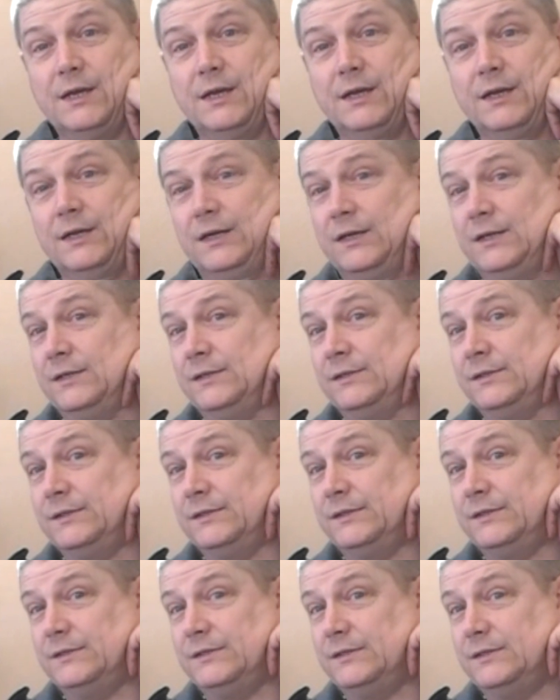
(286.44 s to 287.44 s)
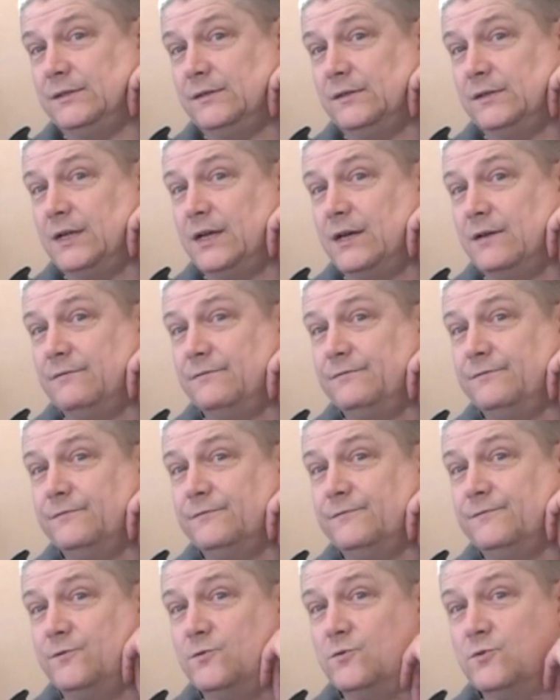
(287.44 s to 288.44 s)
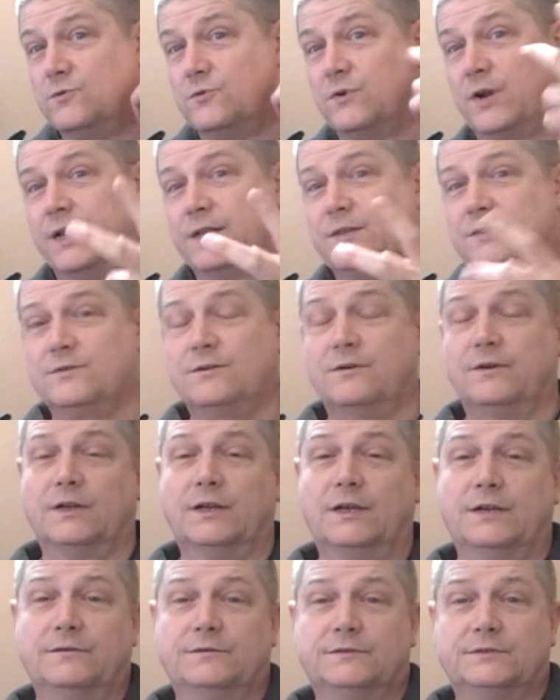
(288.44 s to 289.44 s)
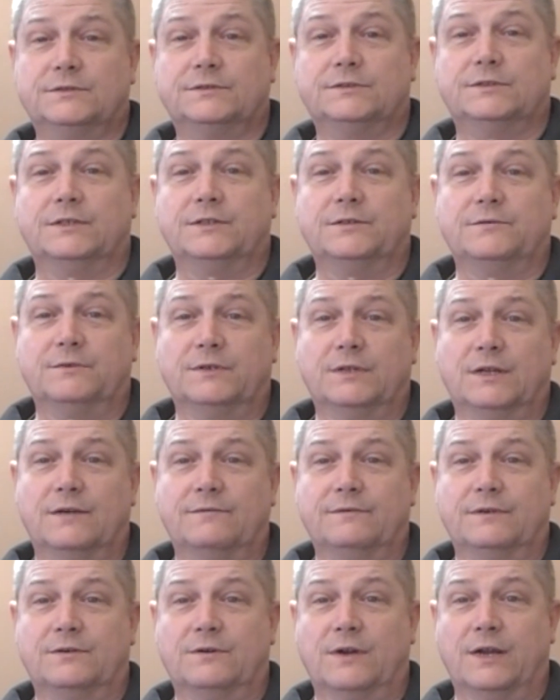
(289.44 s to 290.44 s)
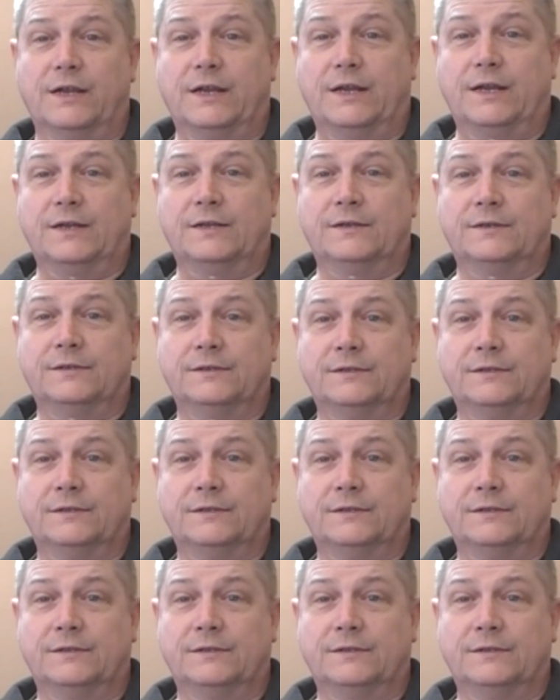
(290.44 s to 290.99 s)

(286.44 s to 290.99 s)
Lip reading: and I'll have 4 grain silos, so we'll have a grain